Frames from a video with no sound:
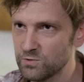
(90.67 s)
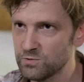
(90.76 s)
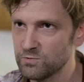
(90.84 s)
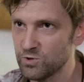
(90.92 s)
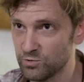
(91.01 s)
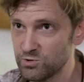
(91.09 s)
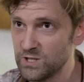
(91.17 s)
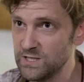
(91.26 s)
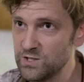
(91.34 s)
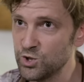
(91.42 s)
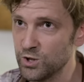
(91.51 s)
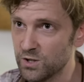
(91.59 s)
so it's
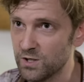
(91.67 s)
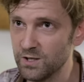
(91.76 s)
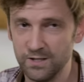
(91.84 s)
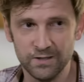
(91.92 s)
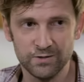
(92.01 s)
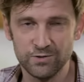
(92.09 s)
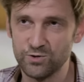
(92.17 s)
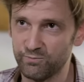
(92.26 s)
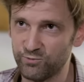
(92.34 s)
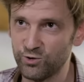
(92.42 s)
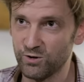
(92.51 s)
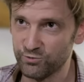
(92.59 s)
easier,
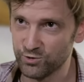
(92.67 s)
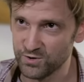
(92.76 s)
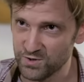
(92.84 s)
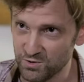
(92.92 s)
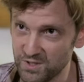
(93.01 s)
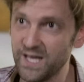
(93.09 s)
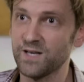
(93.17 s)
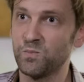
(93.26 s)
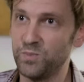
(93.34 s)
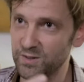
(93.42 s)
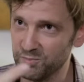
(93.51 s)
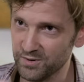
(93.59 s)
of course, to get
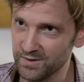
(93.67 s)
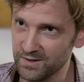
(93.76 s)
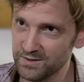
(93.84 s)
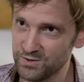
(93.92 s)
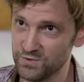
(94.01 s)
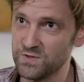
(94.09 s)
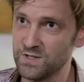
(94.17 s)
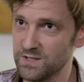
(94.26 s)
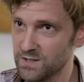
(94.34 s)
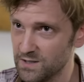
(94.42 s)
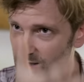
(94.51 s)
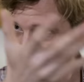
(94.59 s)
people to see
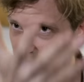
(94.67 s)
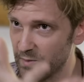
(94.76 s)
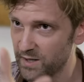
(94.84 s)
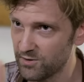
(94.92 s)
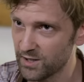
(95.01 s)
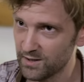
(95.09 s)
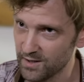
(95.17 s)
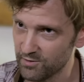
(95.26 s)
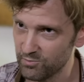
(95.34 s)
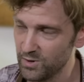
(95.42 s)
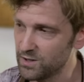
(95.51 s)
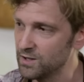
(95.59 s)
it and to make that kind of
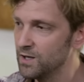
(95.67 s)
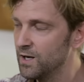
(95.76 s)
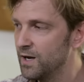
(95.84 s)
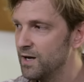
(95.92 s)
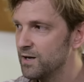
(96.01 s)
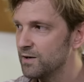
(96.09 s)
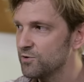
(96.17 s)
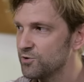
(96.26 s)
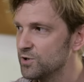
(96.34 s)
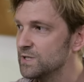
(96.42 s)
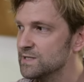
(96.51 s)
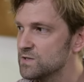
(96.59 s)
money.
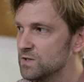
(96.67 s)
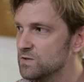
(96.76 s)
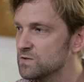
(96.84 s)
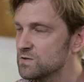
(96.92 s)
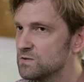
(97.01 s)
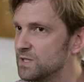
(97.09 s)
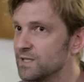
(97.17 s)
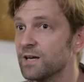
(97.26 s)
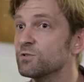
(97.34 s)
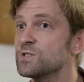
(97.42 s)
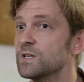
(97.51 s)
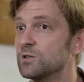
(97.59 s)
13 Sins didn't have
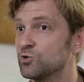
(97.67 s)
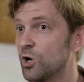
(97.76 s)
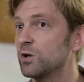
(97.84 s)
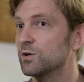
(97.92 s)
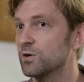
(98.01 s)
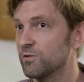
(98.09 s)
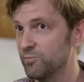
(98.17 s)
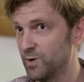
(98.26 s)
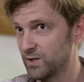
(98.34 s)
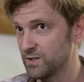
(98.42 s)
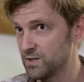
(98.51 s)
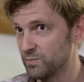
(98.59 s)
a single dollar of
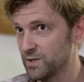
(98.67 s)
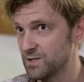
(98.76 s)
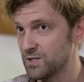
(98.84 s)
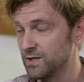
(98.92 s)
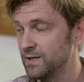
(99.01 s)
marketing budget,